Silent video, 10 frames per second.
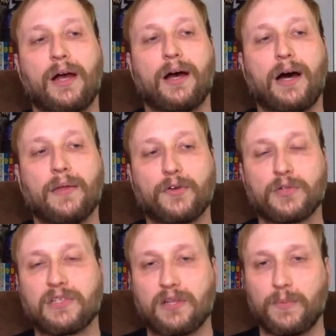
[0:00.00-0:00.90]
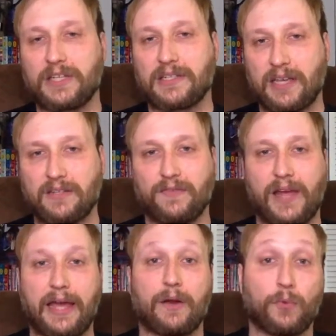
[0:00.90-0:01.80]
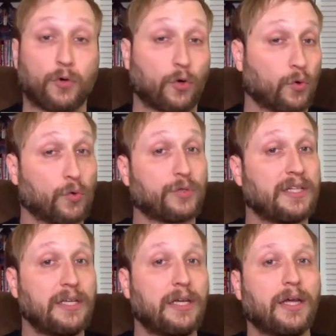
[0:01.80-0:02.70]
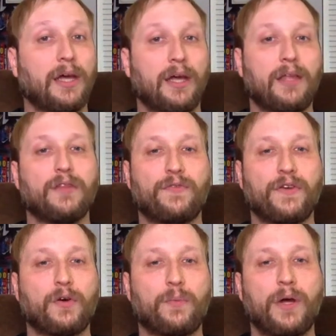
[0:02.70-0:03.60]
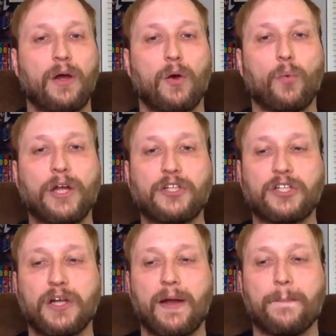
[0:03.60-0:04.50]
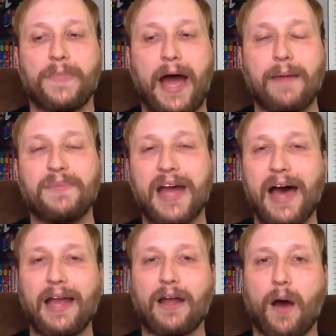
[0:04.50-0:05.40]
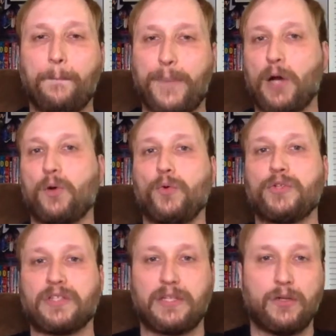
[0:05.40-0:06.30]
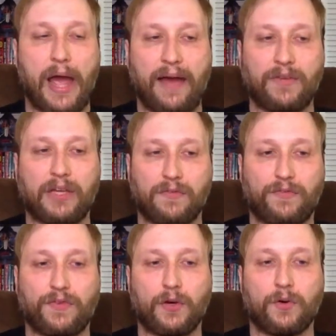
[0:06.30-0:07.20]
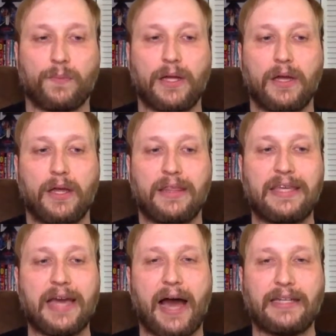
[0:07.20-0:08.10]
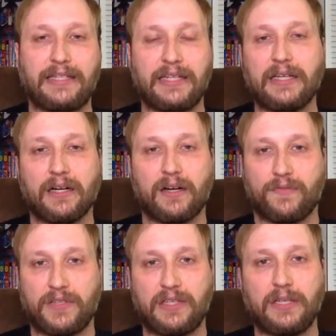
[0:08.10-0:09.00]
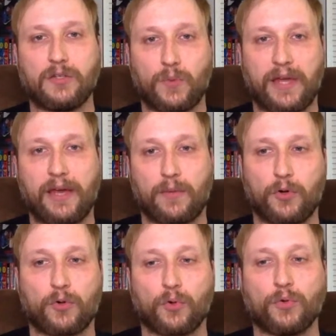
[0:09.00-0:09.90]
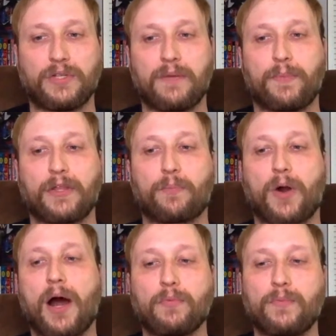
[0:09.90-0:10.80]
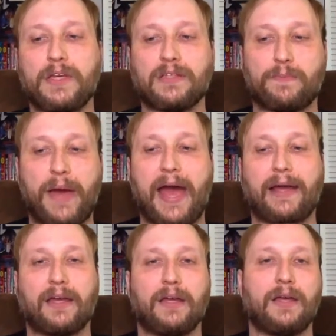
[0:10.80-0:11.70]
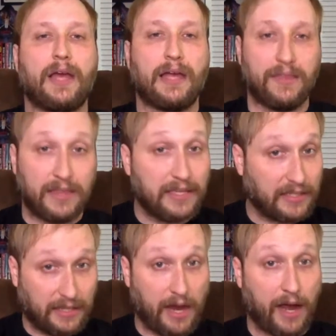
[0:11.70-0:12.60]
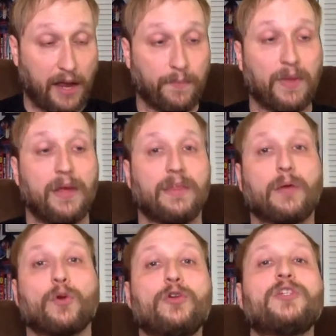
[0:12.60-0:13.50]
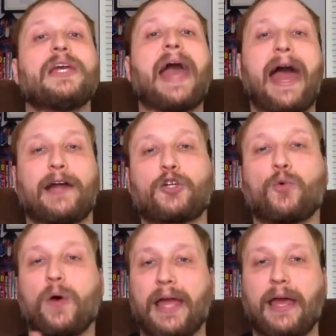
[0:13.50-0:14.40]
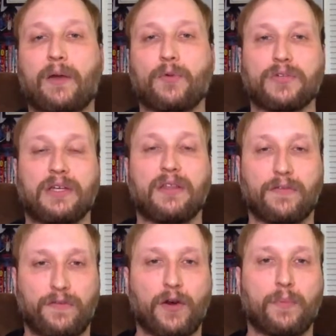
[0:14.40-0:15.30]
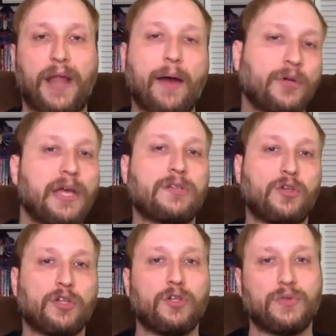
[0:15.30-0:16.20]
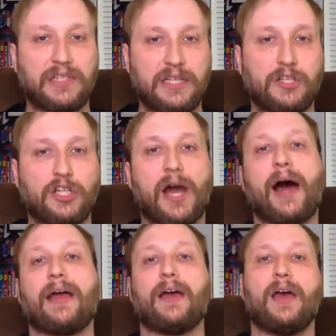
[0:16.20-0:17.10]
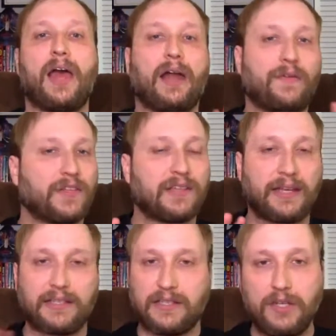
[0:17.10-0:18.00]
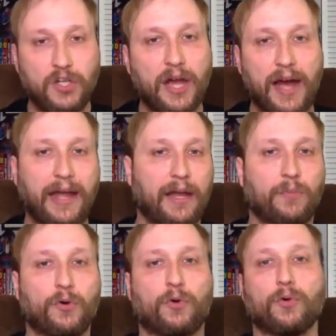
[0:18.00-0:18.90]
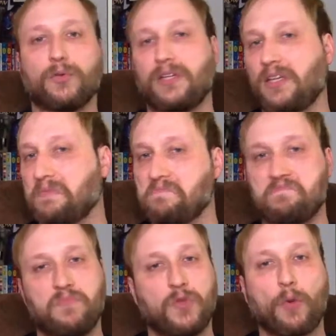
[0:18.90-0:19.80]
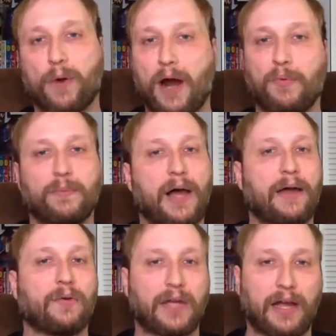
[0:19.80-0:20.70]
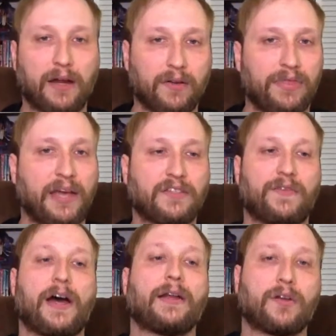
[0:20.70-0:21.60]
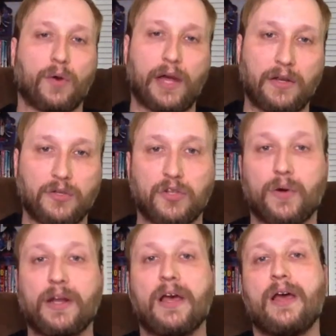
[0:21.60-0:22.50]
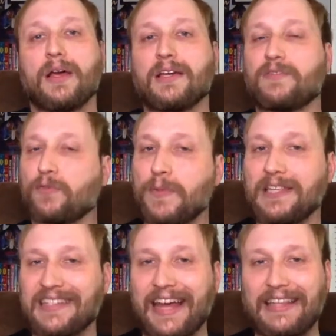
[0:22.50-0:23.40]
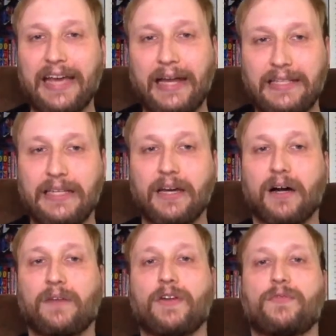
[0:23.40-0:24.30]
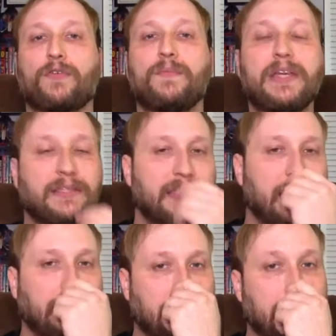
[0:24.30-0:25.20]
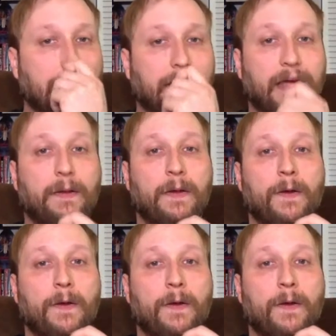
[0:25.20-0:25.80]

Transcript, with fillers: uh, there's some excessive animal cruelty in the film which i'm not opposed to having in film the idea of scenes with animal cruelty. But the problem is back in this time, they were using actual animals in the film. Nowadays, you can use CGI, and if it's like CGI animal cruelty, no problem. I don't care. That's fine. Go ahead and do it. Because for me, it's not the idea of it. For me, it's the idea that